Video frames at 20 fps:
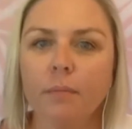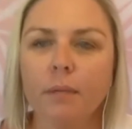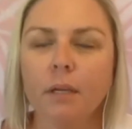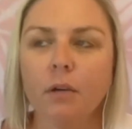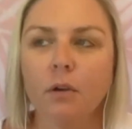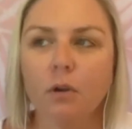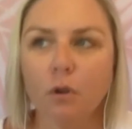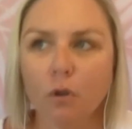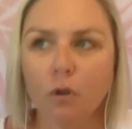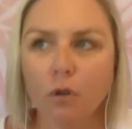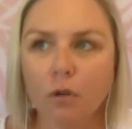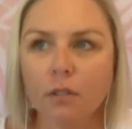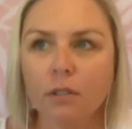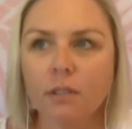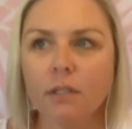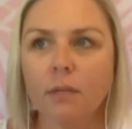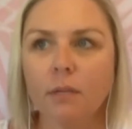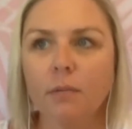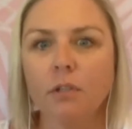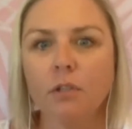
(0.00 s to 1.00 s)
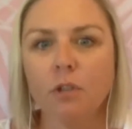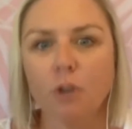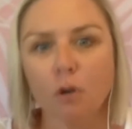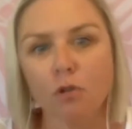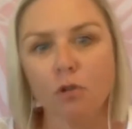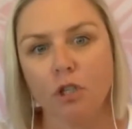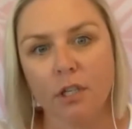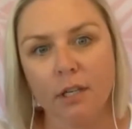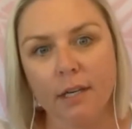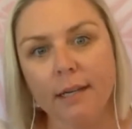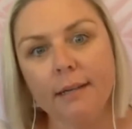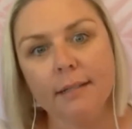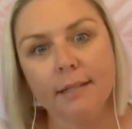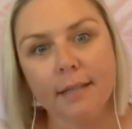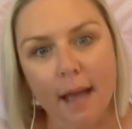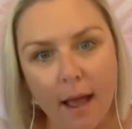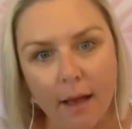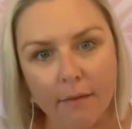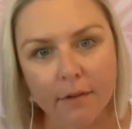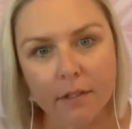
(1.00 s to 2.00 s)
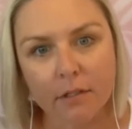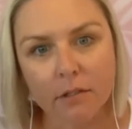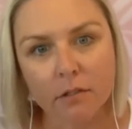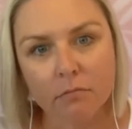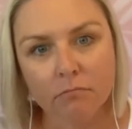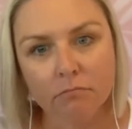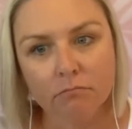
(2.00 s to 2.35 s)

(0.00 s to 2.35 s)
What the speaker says: because someone told you you needed to have it,